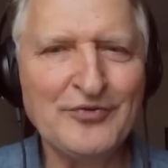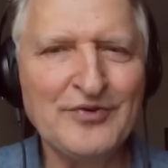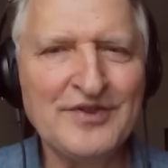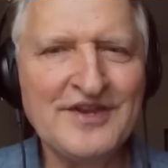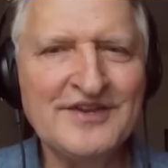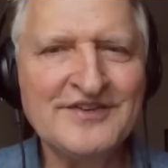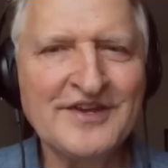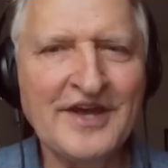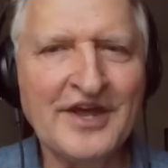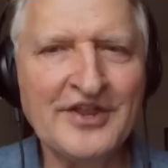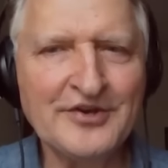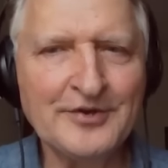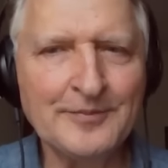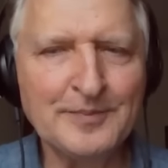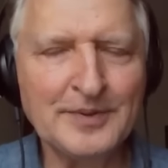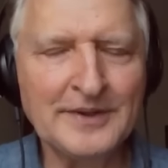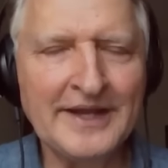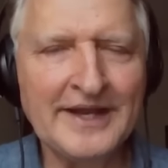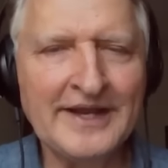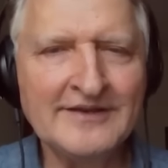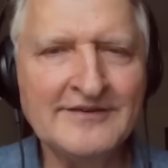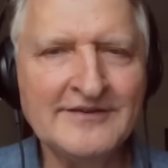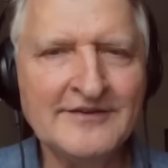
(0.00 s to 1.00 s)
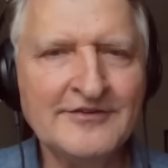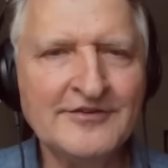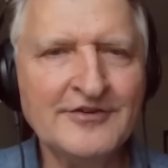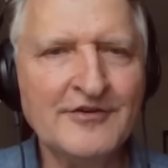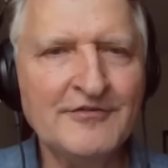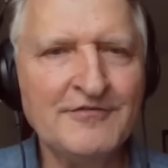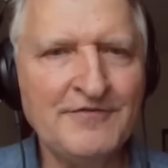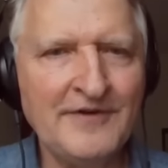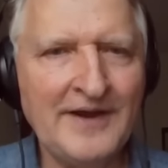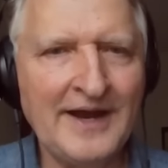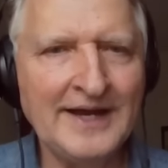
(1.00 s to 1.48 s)
through these other plagues. And
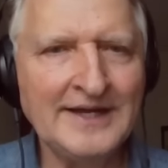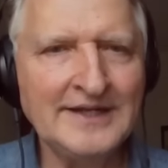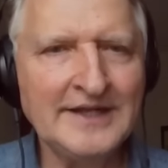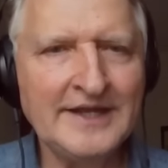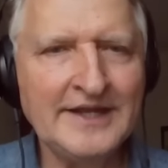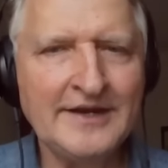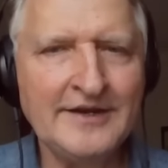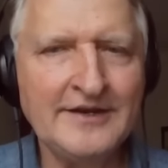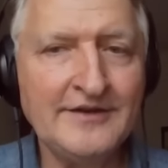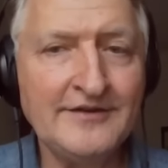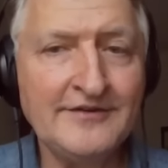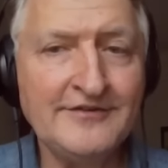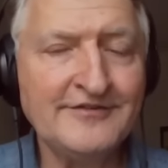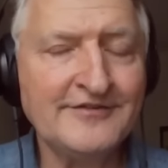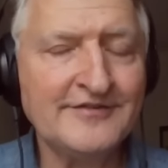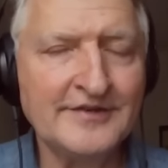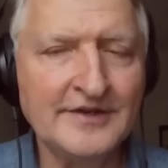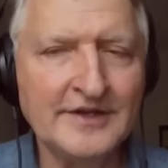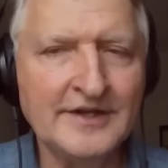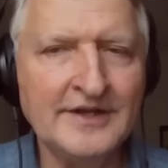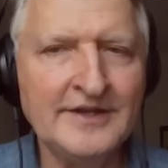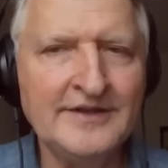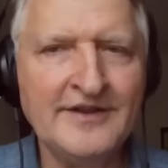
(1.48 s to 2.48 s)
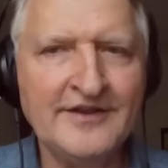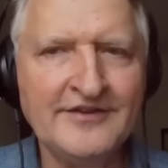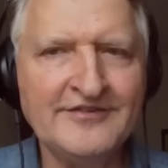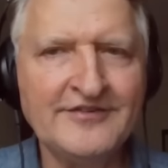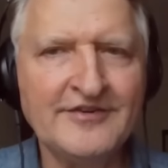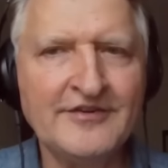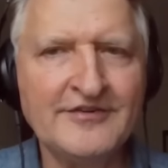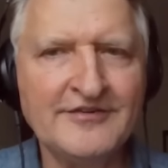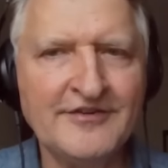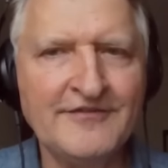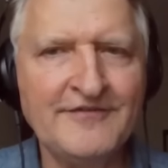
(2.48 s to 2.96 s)
so finally, it is in
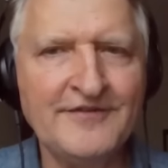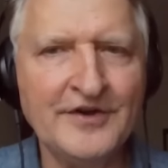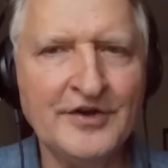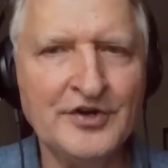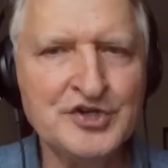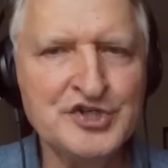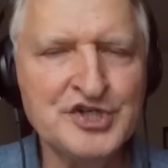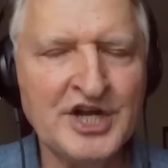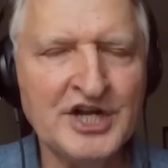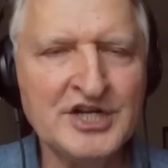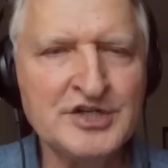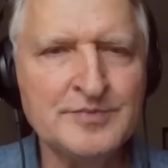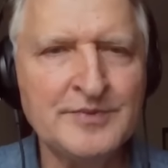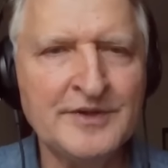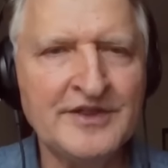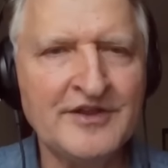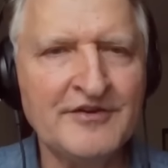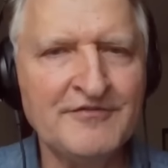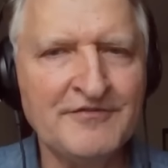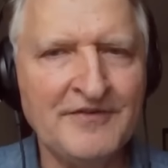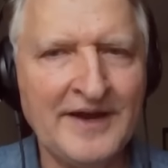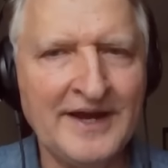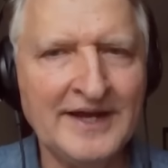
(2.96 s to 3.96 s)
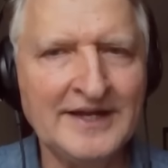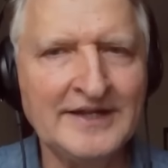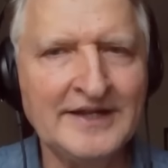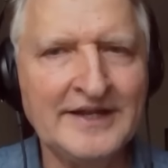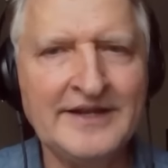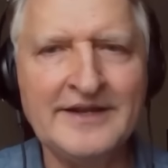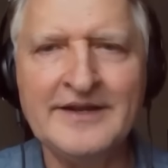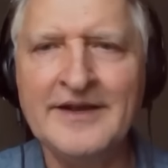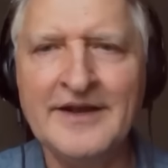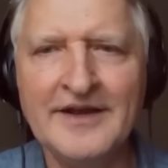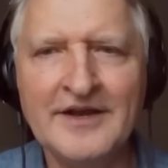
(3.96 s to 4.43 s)
this severe judgment that
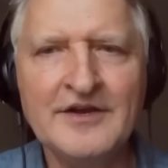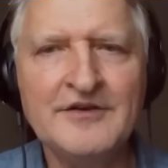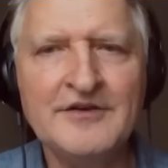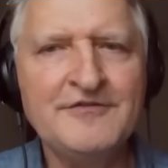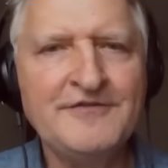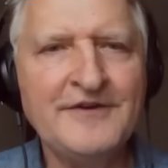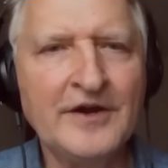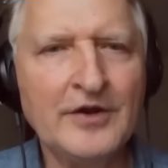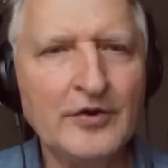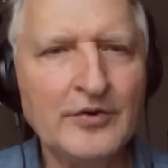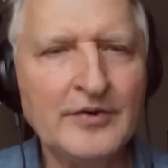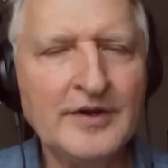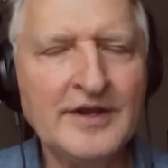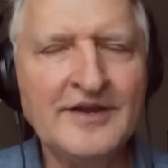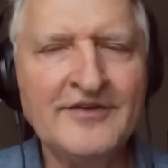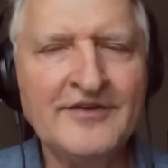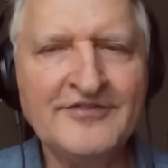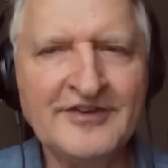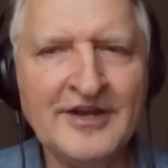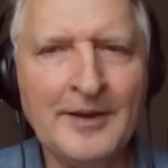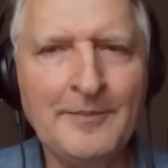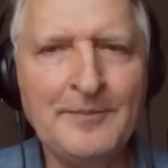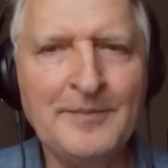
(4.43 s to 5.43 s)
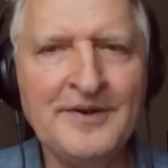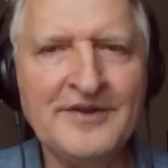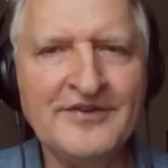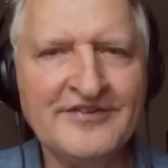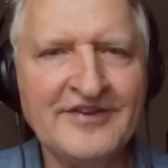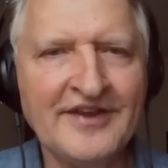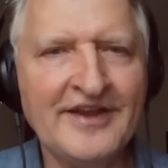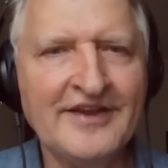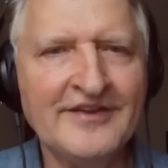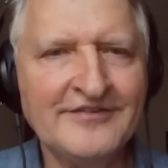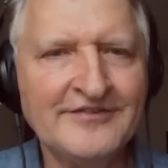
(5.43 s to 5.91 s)
finally Pharaoh gives up and
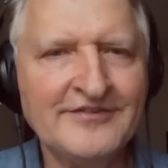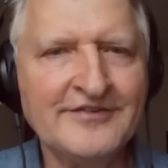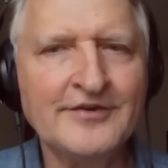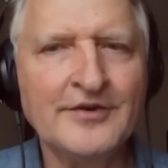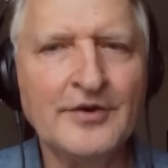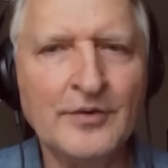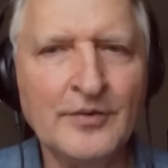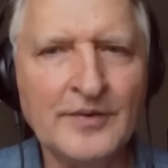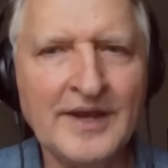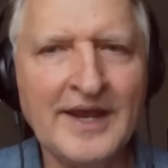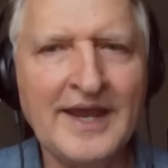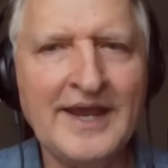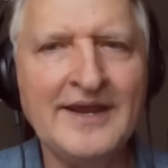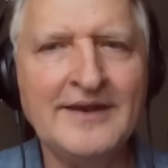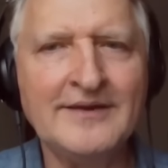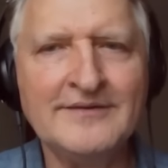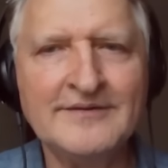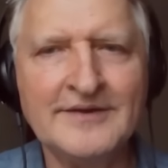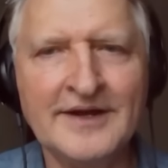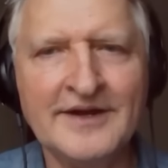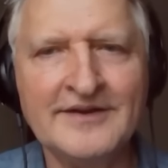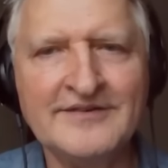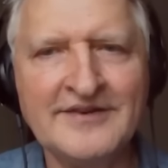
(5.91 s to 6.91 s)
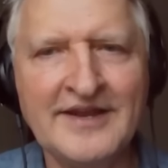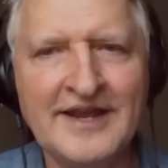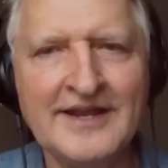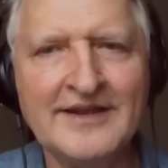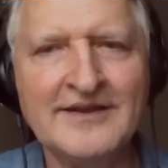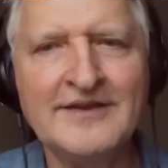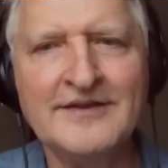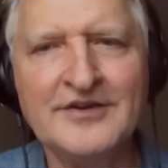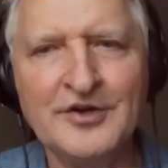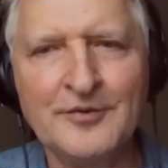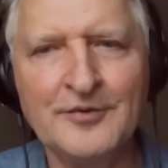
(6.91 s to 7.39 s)
says, okay,
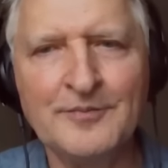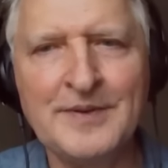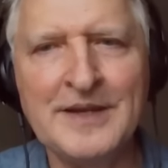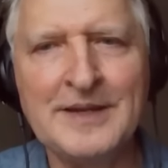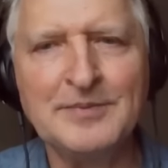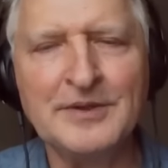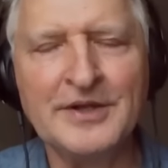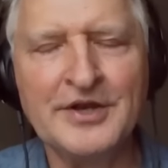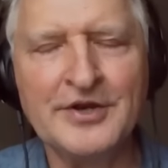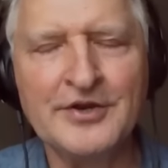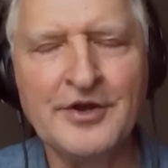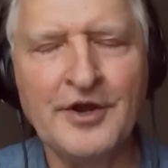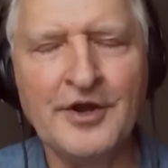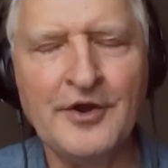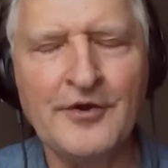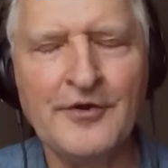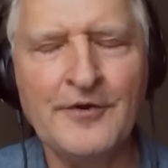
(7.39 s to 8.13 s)
take your people and